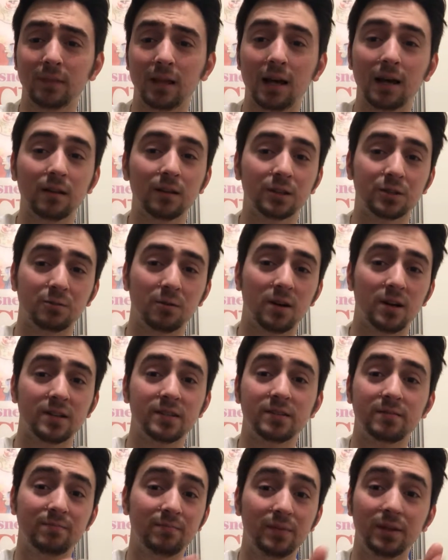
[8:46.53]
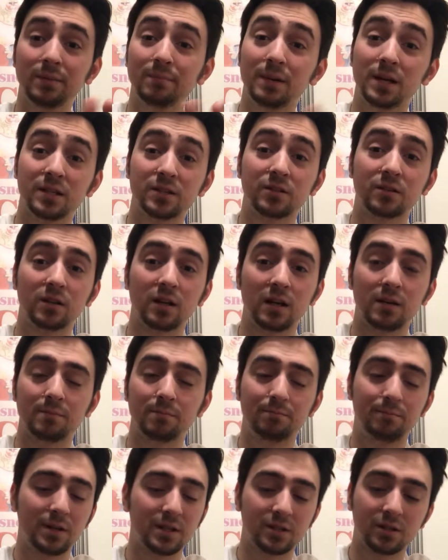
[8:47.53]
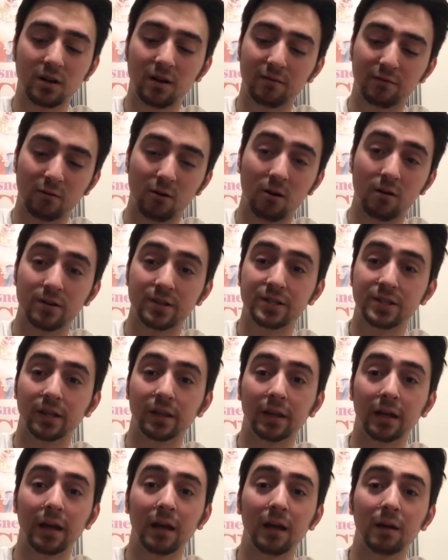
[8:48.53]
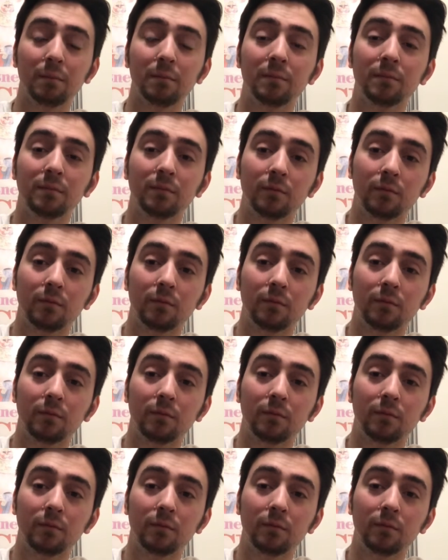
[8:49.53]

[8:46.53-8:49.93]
Alex Ross, best cover artist in the game.